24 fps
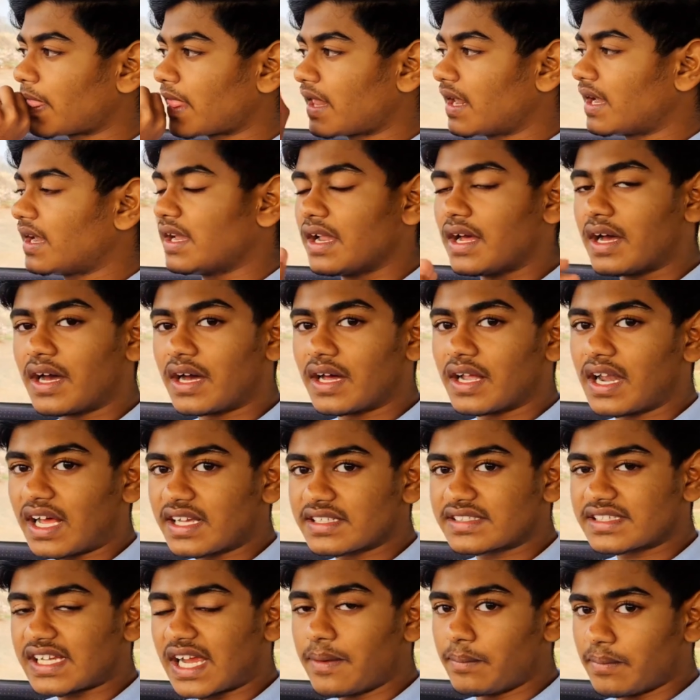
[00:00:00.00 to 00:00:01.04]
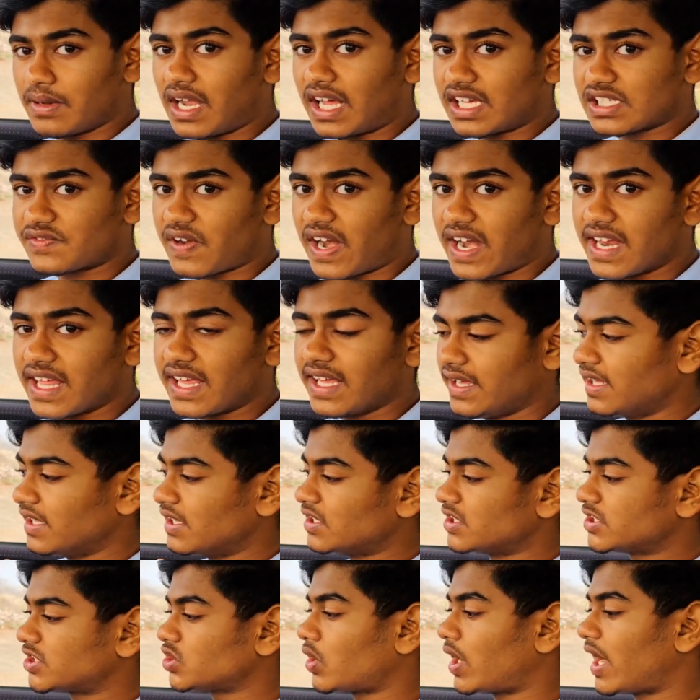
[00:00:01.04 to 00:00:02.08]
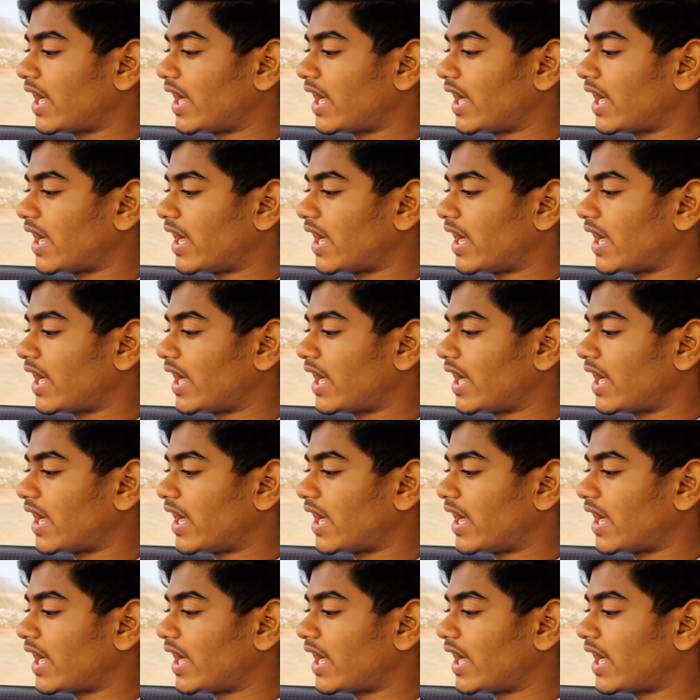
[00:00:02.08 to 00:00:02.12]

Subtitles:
last Friday, so